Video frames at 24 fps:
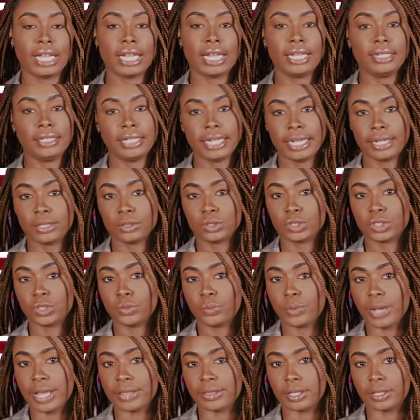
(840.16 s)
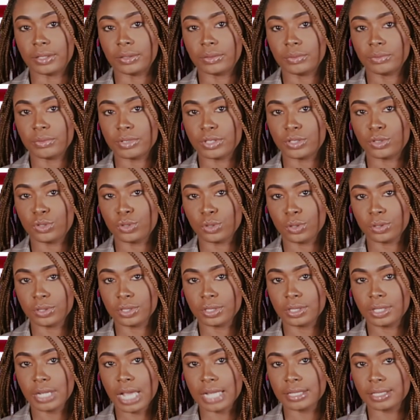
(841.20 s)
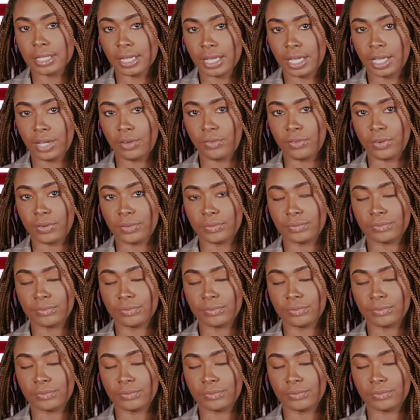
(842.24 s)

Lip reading: And now to weather with Jordan Atahiru.